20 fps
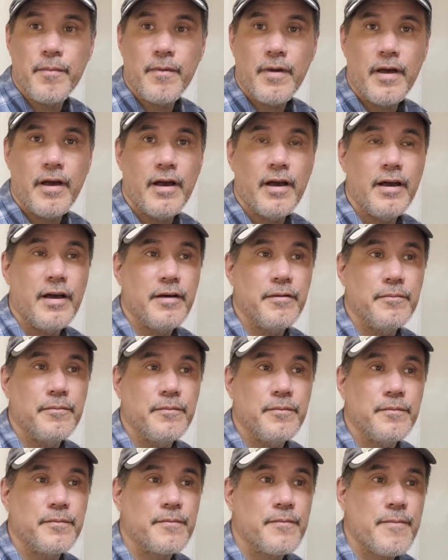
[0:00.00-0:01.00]

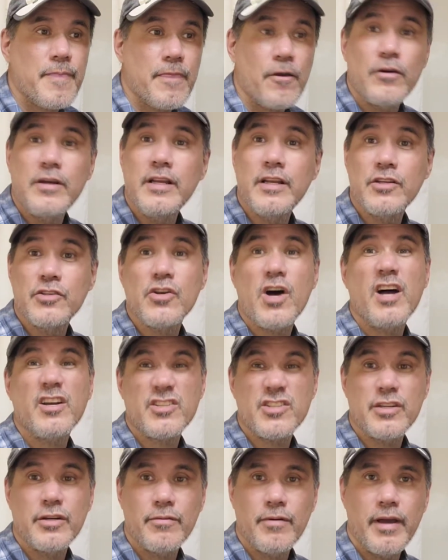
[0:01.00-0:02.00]
Or heat
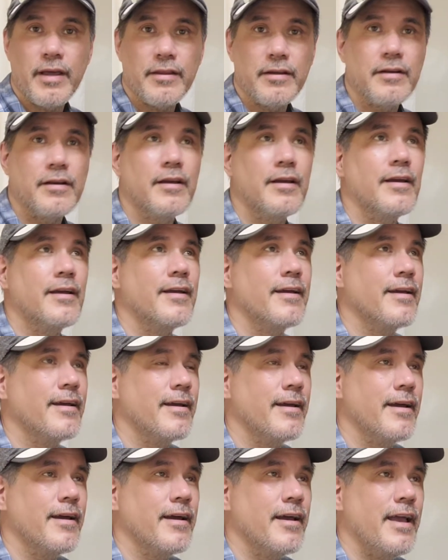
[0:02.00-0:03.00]
exhaustion, rather.
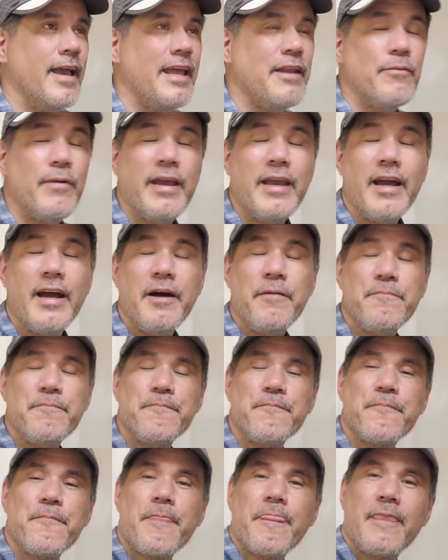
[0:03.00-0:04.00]
Anyway,
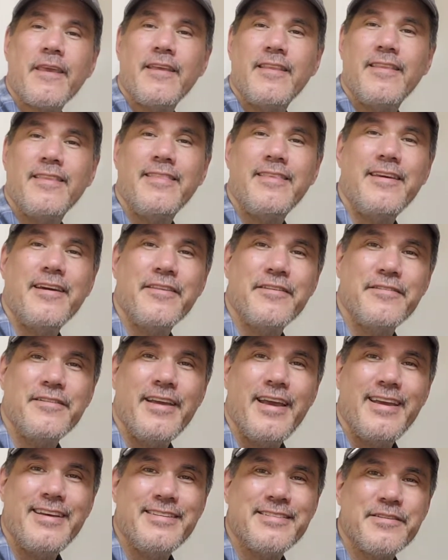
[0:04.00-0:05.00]
the other
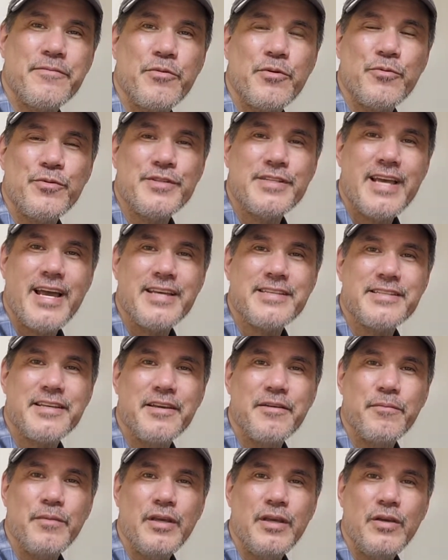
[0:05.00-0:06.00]
day someone was
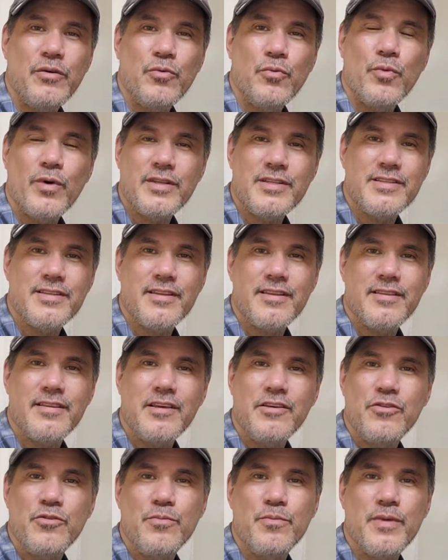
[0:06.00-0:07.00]
asking me, what's the
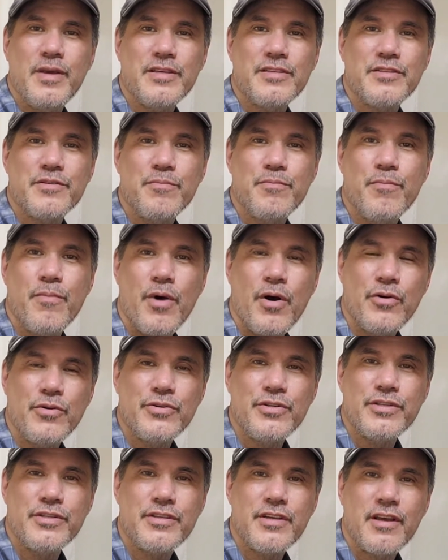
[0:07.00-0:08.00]
thing you miss
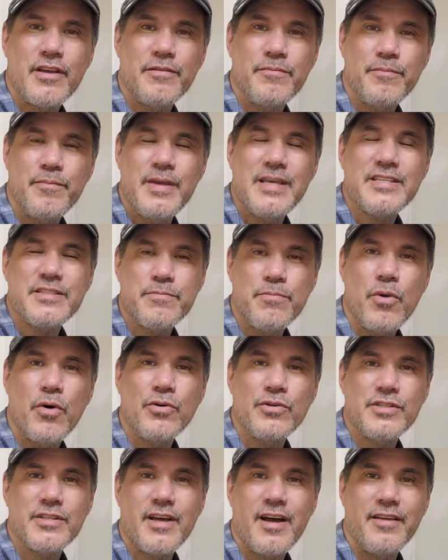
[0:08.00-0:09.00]

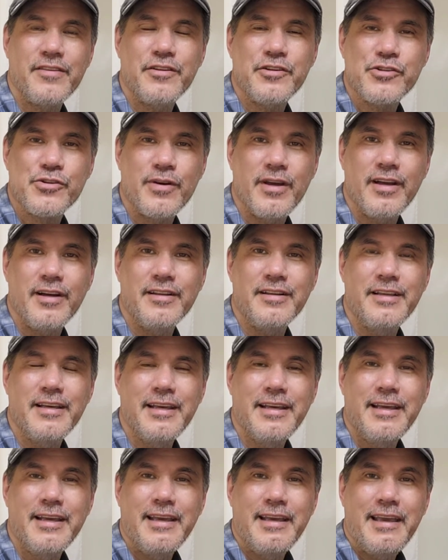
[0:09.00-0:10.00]
most on the trail?
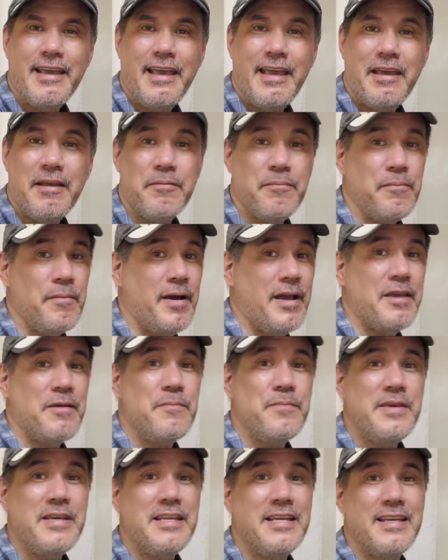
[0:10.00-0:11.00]
And my
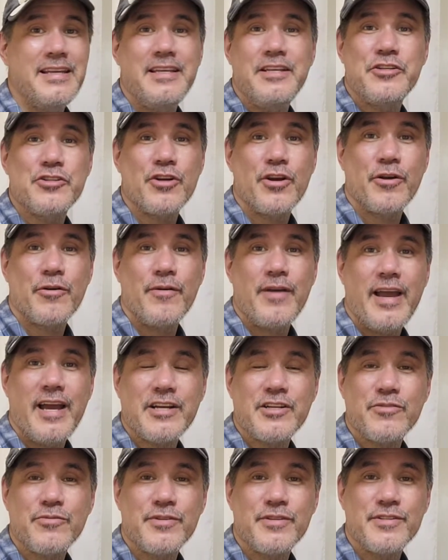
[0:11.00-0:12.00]
immediate knee-jerk
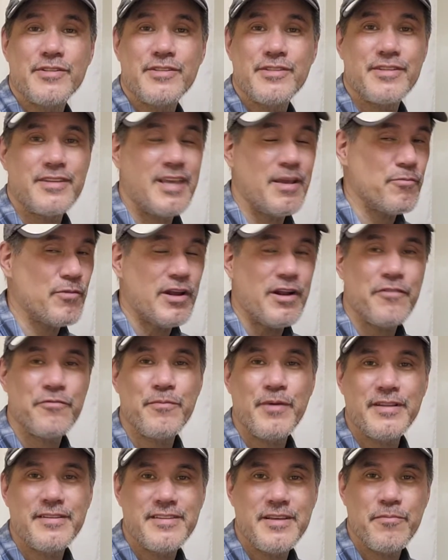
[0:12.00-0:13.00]
reaction came right off
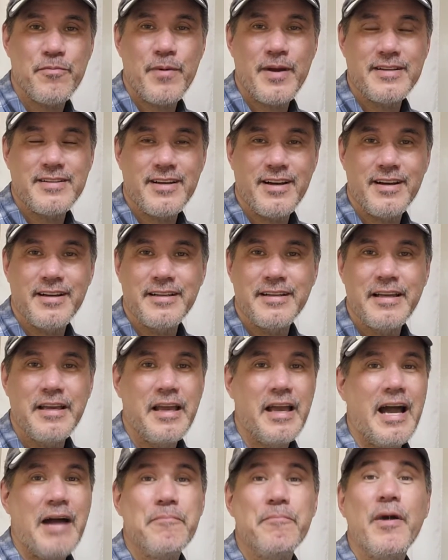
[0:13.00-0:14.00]
the tip of my tongue,
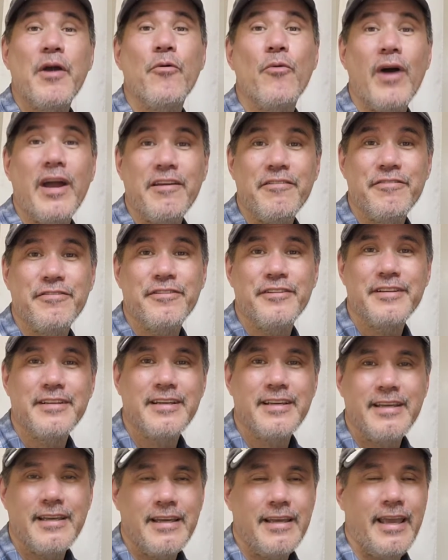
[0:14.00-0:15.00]
my wife.
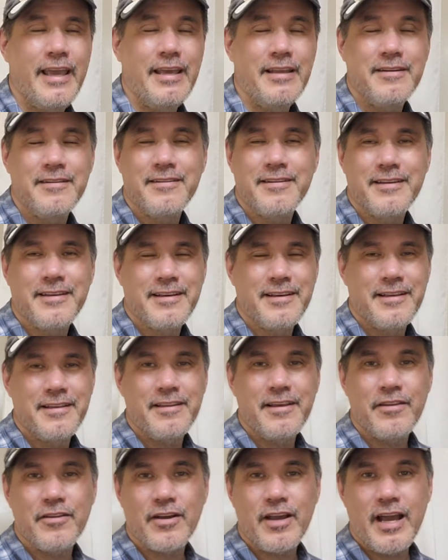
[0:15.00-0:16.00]
And
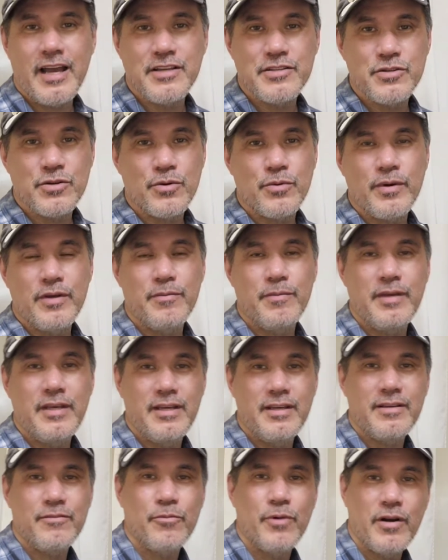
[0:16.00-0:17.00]
the other guys who were with
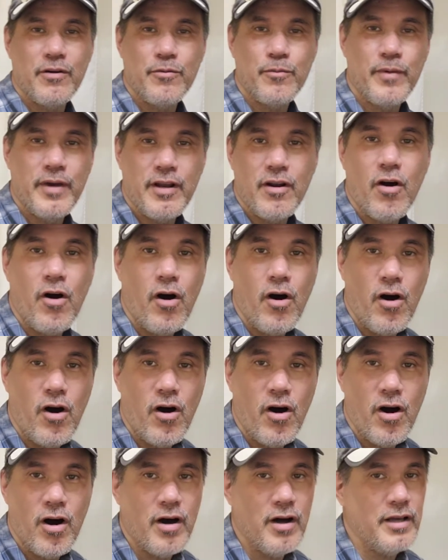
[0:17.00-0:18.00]
me, one of them went,
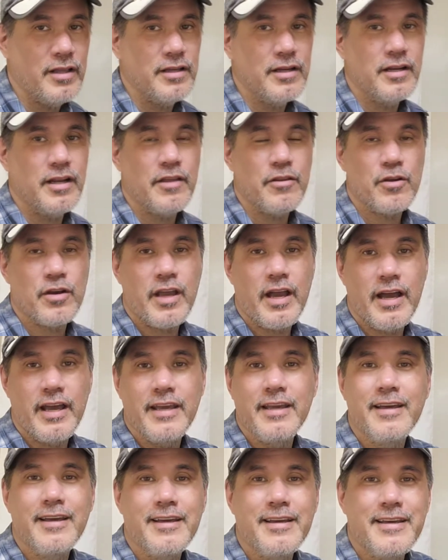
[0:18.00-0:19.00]
"Aw," and another
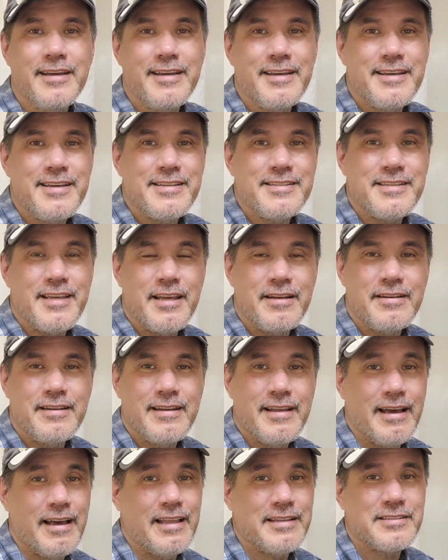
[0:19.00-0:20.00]
guy said,
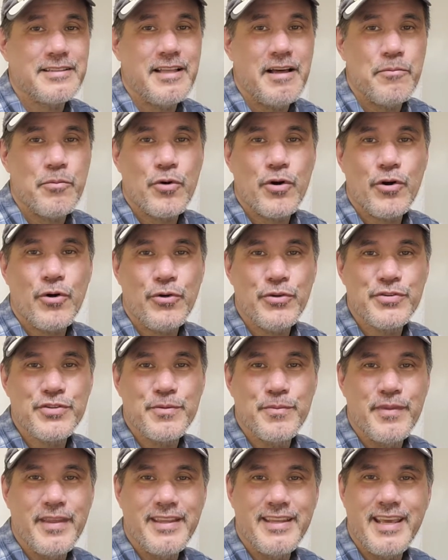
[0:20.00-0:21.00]
"No, that's a lot more
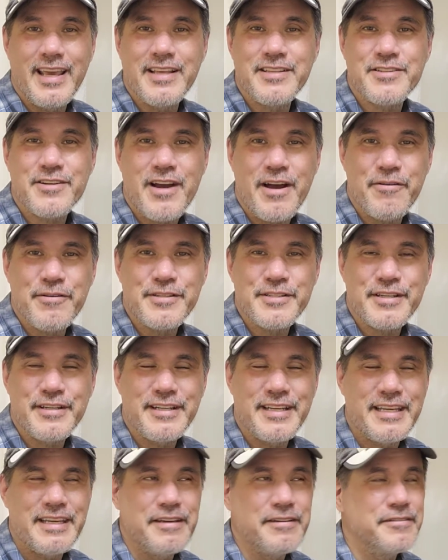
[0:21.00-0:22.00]
wholesome than the answer I was going
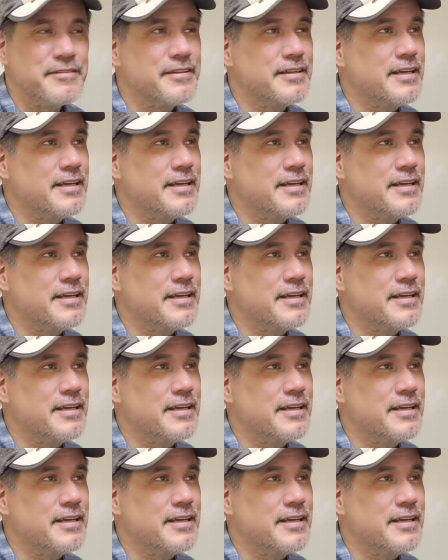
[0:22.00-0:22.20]
to give."